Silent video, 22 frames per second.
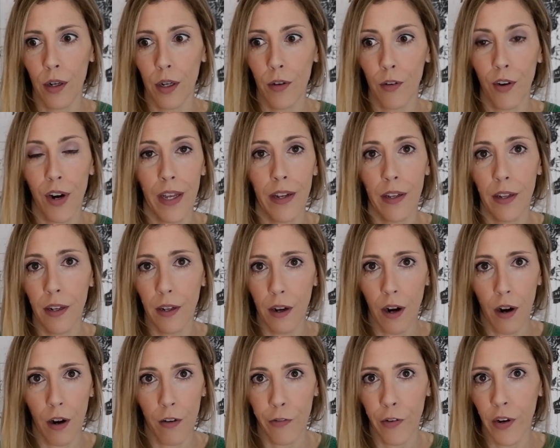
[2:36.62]
credit
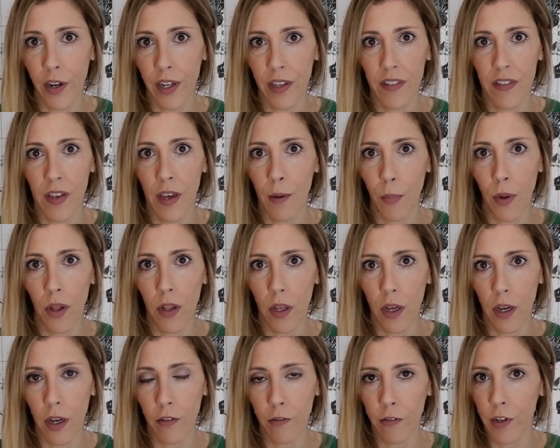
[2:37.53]
card, for example,
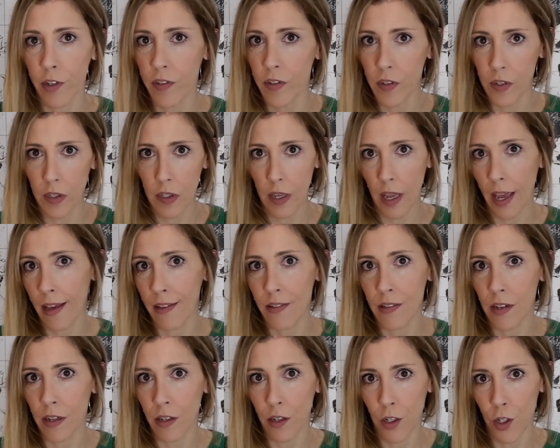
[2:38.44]

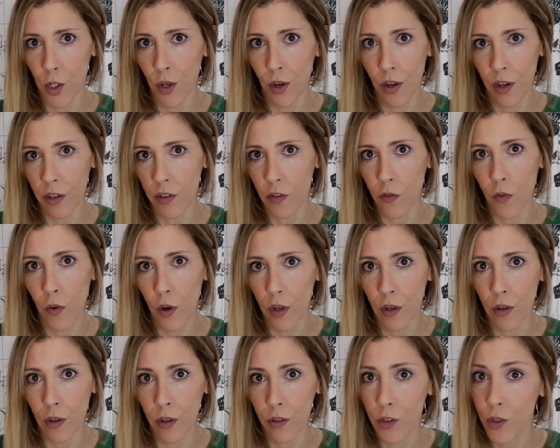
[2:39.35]
has an insurance for
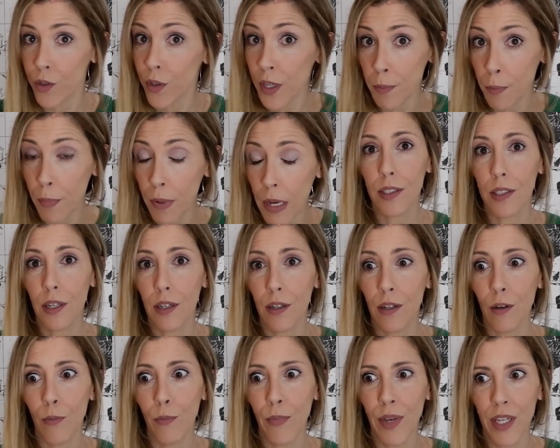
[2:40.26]
your trip.
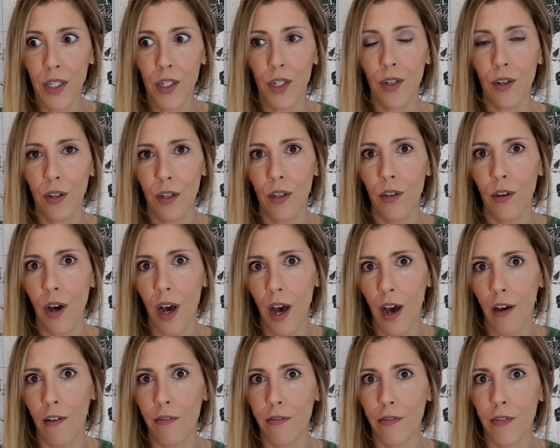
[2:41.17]
So make sure you
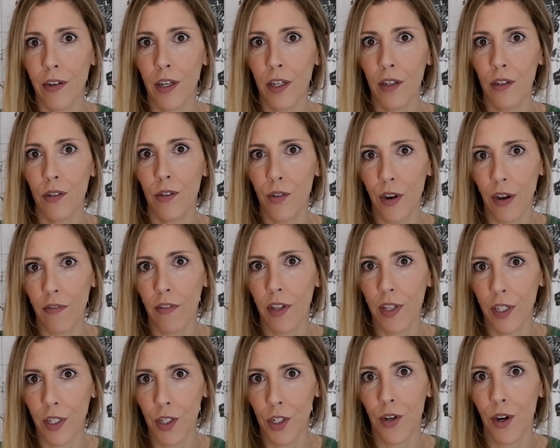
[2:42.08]
have a good
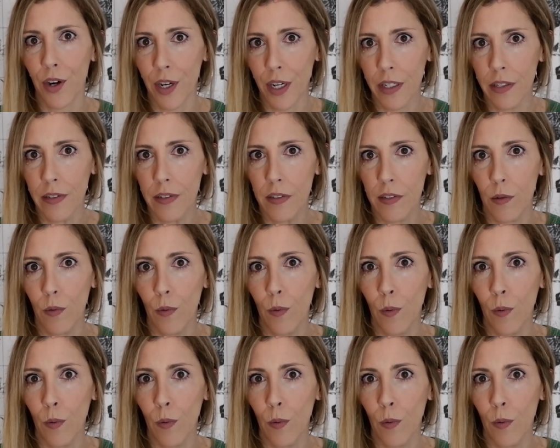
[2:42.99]
travel insurance.